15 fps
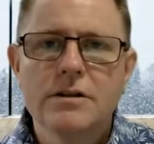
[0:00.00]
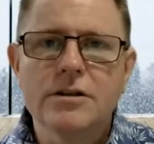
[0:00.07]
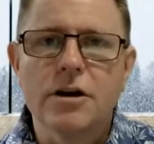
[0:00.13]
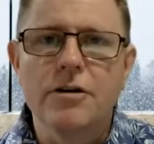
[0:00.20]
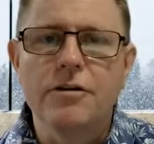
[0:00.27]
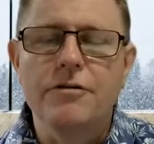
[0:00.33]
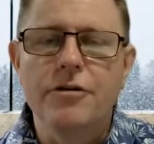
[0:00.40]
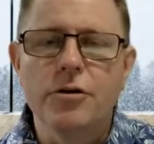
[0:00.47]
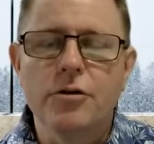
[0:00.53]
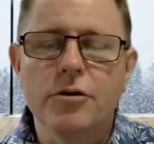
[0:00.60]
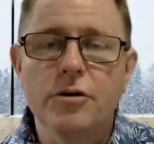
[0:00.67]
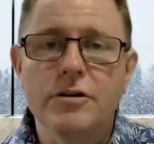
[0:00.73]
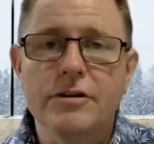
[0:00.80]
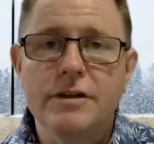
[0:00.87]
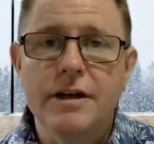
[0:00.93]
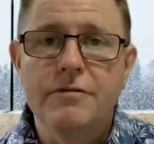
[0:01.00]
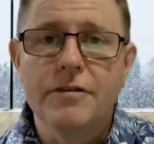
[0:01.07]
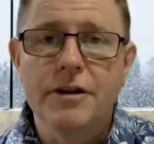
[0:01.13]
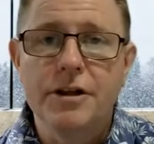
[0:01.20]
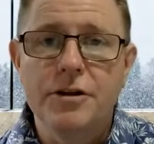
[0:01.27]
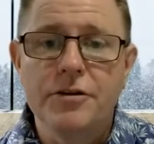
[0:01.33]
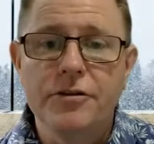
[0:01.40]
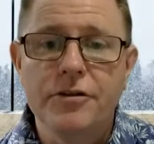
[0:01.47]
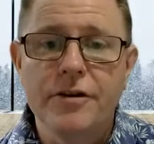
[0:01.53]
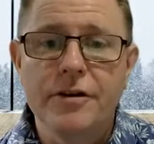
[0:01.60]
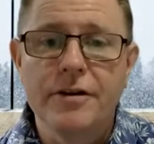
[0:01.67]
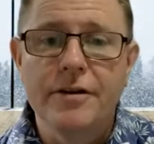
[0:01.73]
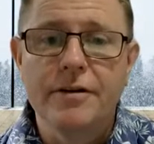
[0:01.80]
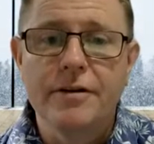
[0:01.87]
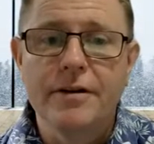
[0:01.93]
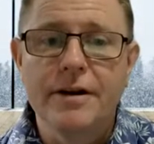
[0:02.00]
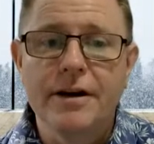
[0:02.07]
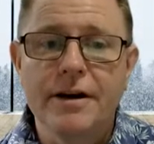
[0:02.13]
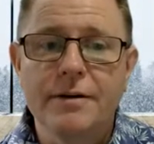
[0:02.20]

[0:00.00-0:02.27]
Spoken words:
So if you're definitely using